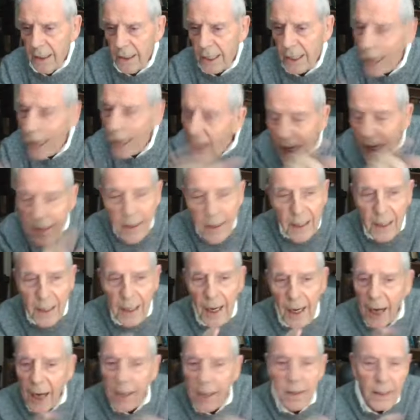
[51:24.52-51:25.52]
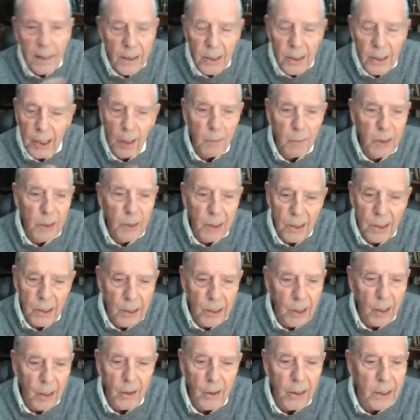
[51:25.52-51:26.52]
See, I think I think some of us
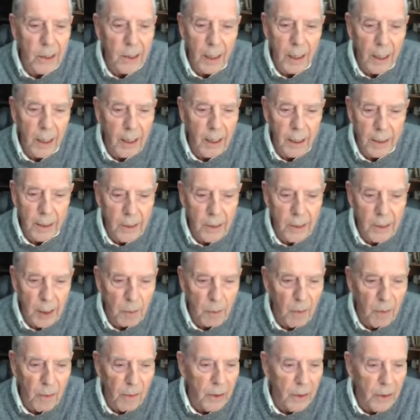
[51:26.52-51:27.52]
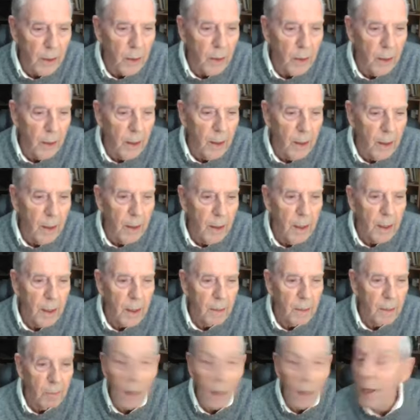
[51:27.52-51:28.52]
is irritating some of you.
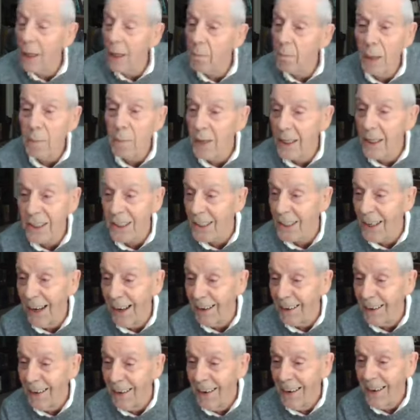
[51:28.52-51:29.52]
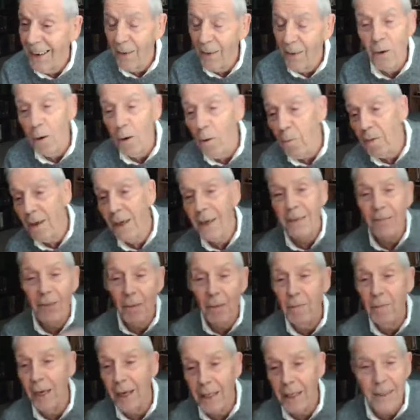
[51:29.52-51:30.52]
Maybe maybe it's not. I'm hoping
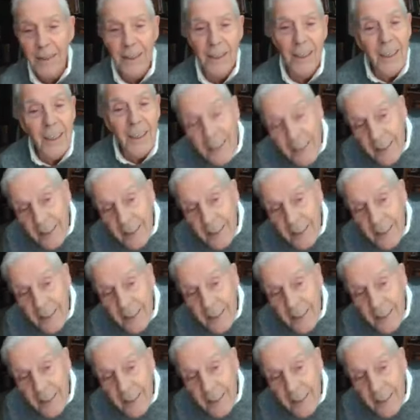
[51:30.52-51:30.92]
everybody.